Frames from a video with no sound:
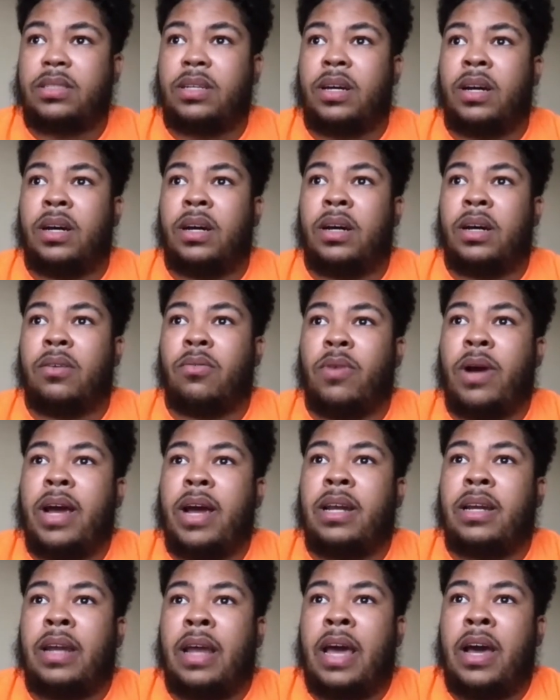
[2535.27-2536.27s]
Right
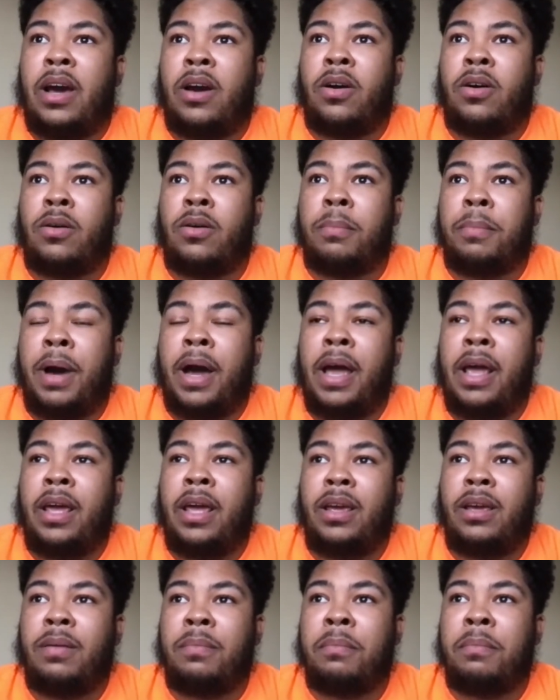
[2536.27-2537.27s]
now,
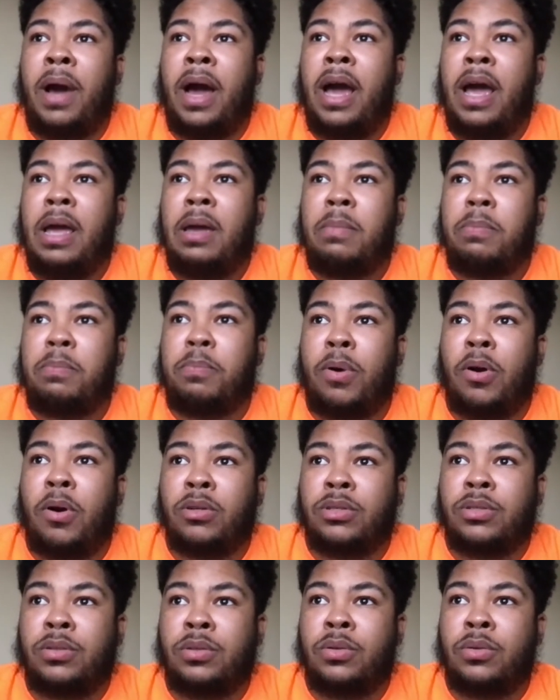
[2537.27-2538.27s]
my
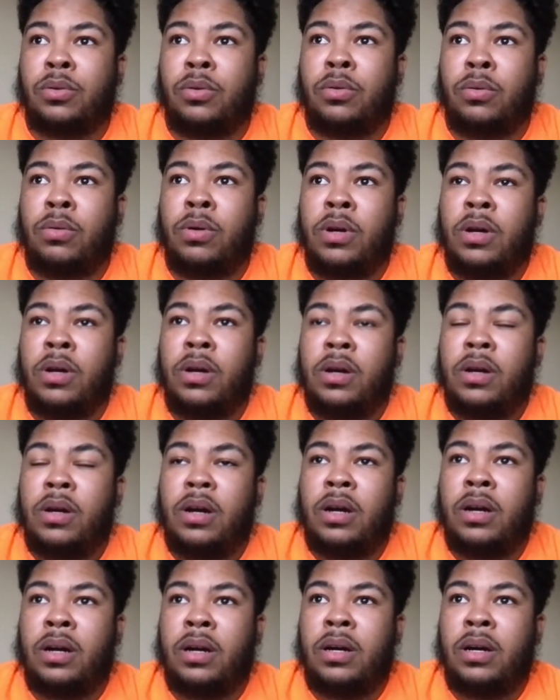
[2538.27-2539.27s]
personal,
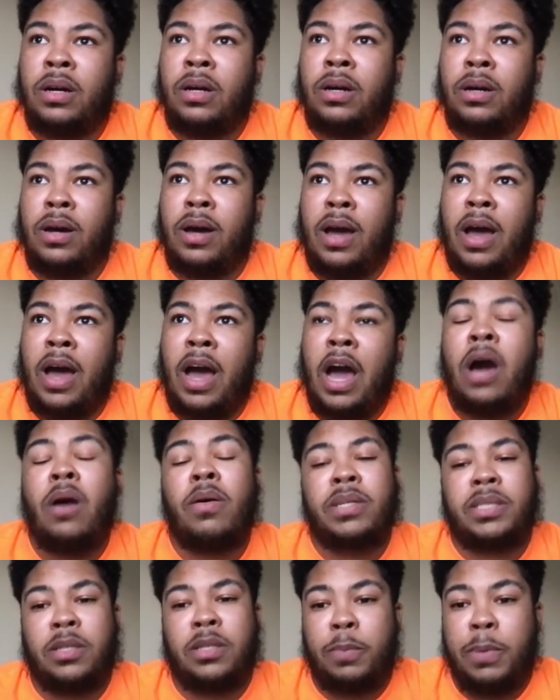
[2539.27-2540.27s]
I always
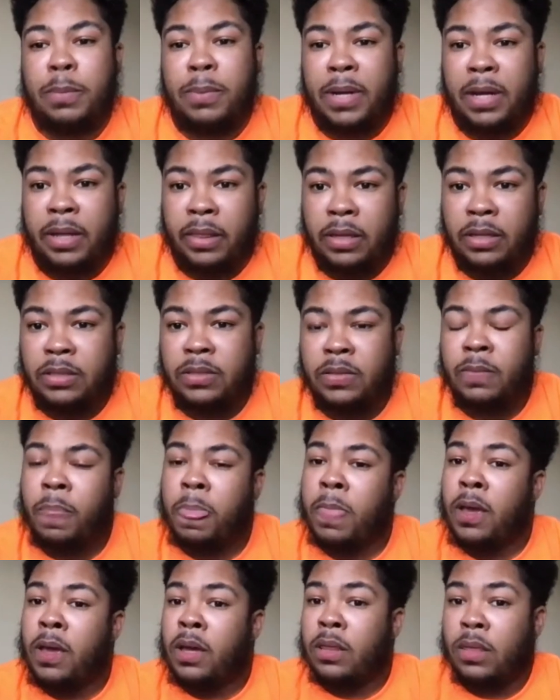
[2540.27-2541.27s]
tell people like this:
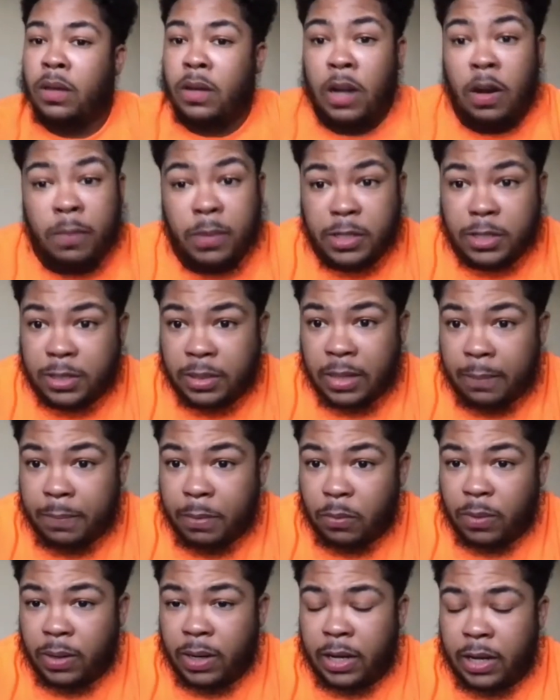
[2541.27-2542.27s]
the government should not be
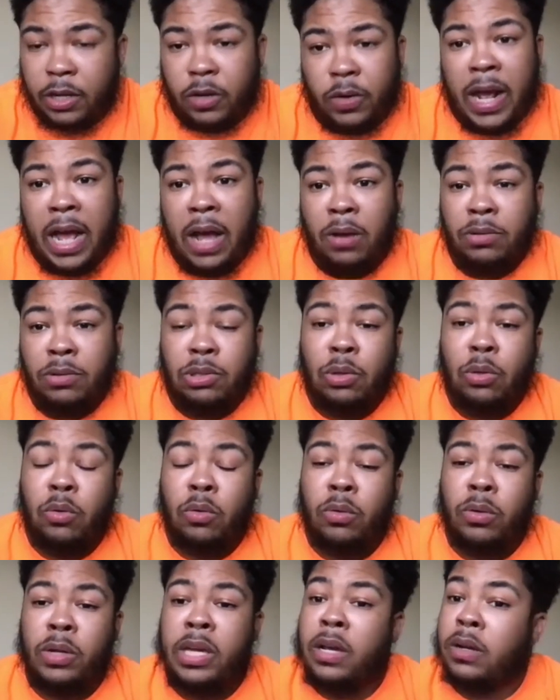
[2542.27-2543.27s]
run like your household.
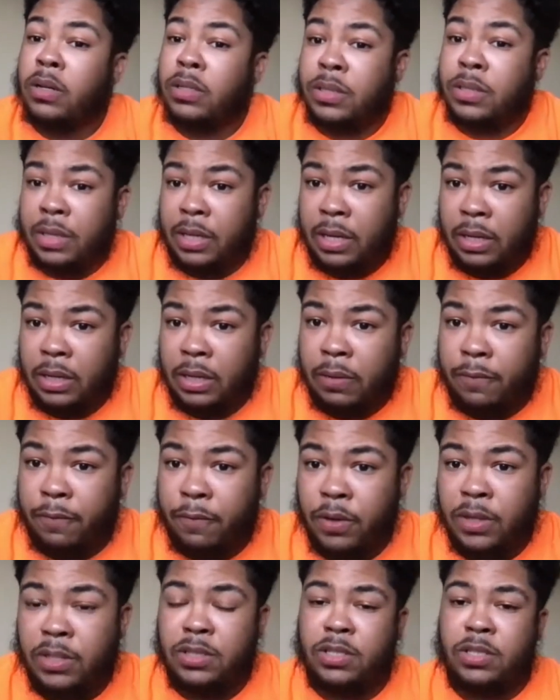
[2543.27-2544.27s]
Here's the key
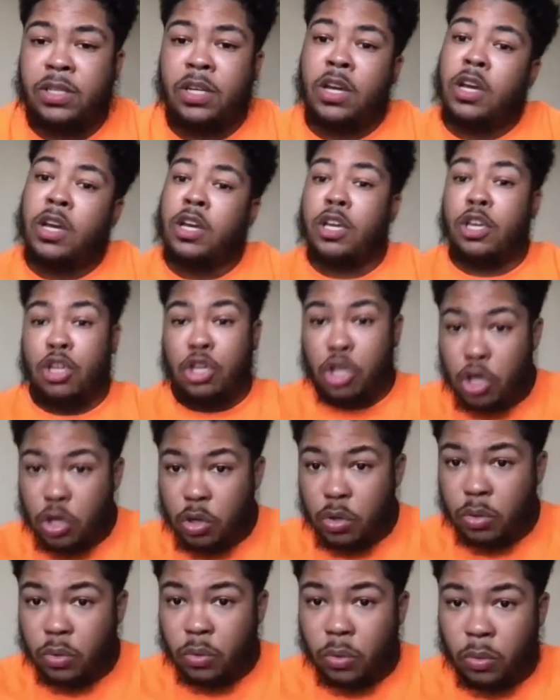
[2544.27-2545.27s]
difference:
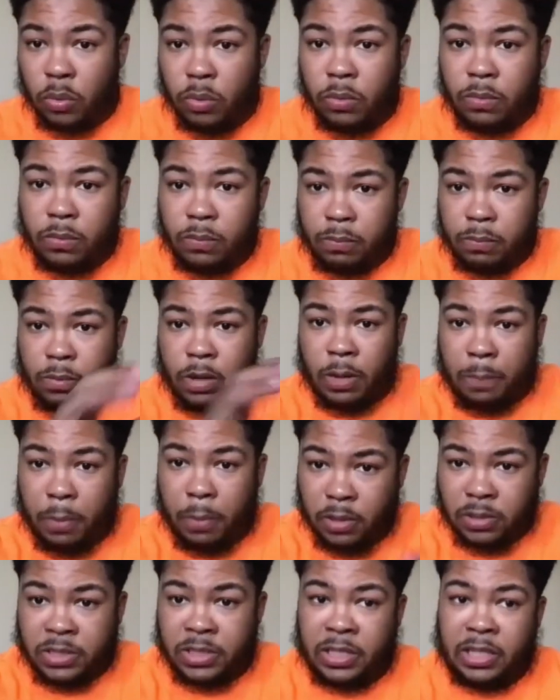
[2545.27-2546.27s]
you, a
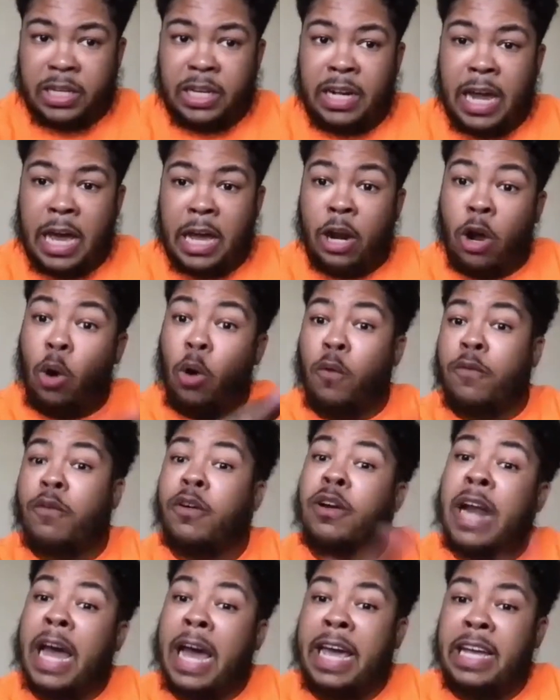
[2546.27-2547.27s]
person, cannot
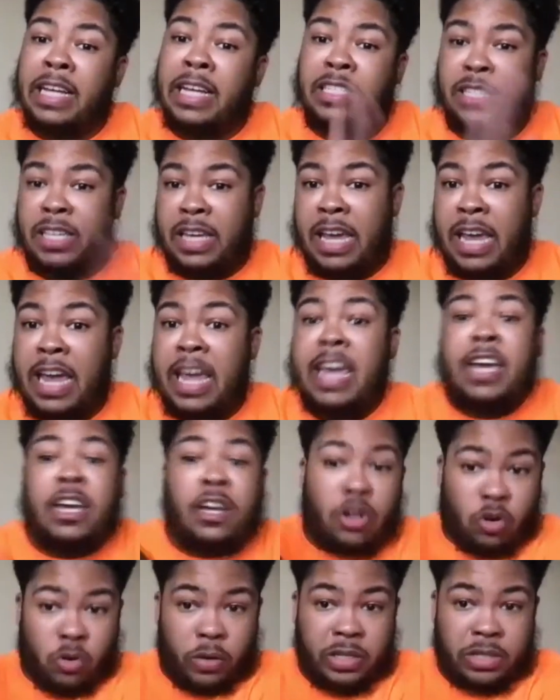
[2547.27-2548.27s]
overnight
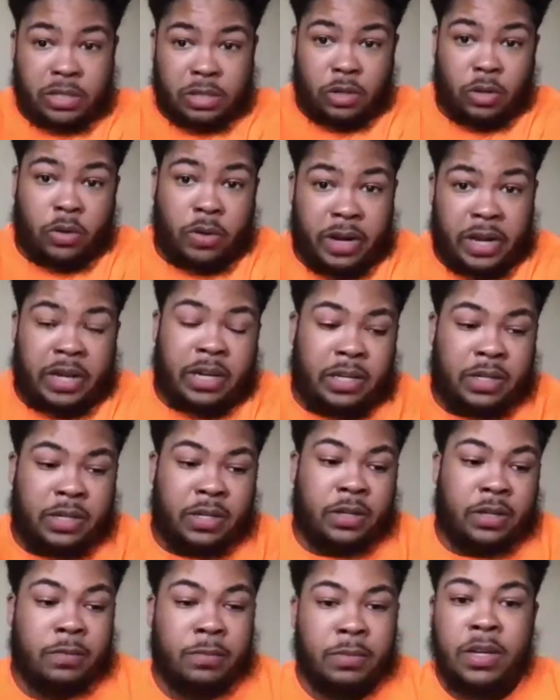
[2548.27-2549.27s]
increase your
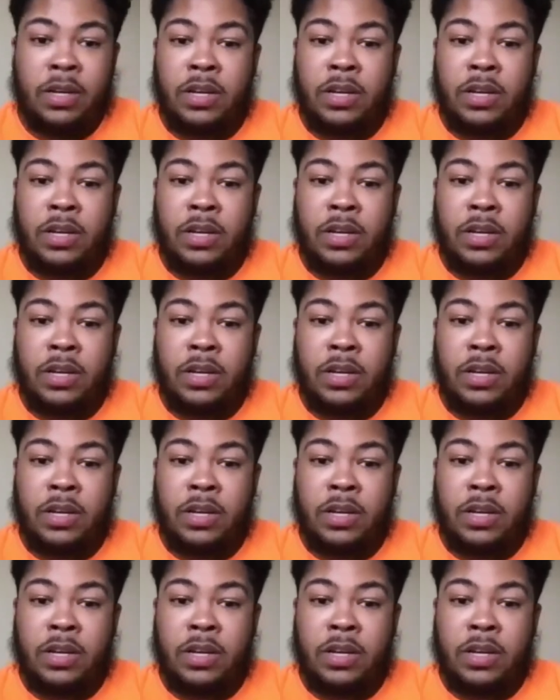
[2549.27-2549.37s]
income.